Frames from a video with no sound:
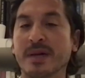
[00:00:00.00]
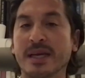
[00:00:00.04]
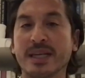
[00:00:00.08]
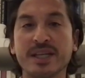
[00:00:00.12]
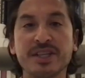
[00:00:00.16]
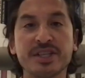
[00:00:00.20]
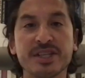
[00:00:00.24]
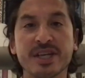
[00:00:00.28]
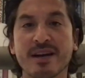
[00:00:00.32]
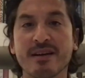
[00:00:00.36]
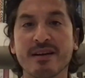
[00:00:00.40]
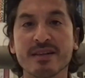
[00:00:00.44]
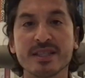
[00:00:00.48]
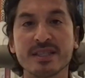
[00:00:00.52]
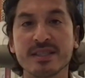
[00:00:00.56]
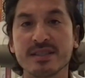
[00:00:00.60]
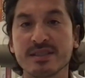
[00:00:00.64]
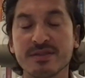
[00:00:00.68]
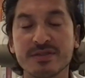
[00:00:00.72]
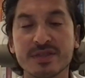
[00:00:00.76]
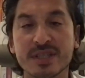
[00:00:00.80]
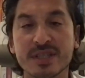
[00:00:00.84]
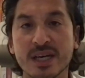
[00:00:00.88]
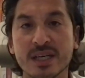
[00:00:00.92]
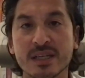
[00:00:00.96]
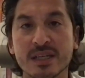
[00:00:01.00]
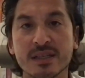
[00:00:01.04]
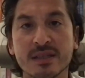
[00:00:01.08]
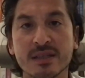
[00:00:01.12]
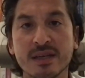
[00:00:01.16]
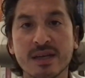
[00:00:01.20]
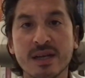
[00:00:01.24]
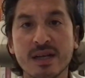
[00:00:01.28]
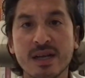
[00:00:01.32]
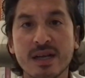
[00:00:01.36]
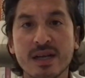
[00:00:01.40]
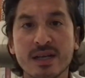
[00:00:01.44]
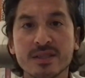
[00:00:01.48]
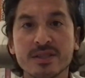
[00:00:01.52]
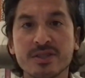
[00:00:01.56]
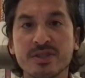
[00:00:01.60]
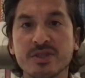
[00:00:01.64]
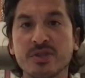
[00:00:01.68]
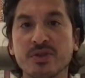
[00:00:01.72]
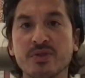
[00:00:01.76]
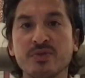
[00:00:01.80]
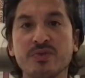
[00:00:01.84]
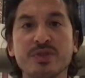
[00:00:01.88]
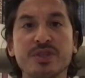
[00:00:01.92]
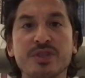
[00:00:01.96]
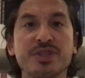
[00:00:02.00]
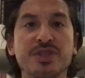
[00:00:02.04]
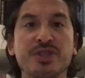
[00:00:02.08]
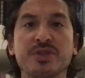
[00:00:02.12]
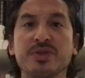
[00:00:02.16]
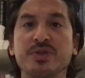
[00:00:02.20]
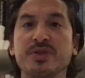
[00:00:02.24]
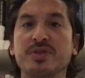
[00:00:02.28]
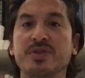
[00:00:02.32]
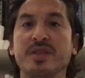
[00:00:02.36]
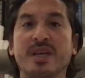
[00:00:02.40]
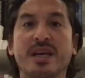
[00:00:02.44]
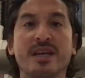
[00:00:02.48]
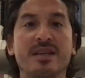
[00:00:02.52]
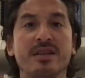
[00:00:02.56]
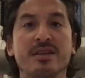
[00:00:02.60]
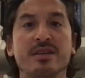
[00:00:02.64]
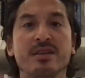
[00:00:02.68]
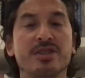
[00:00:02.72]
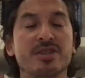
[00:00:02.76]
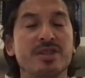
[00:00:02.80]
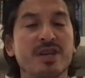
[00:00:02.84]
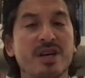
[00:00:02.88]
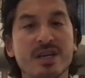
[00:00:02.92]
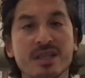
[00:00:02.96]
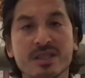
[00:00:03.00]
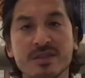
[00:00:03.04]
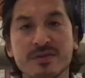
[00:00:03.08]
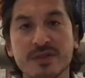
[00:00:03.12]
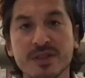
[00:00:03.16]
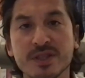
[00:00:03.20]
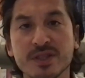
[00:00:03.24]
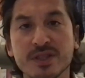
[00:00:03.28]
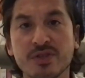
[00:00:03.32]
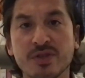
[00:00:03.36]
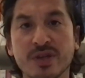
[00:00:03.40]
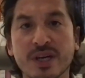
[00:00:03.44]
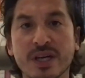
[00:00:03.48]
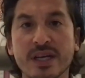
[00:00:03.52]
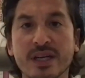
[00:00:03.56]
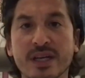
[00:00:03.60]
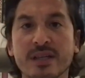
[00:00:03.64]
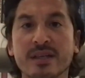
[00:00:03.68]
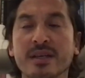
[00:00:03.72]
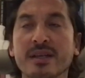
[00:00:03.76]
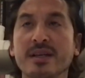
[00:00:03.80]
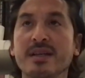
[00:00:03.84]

charities have done to reduce, say, the shark's fin trade,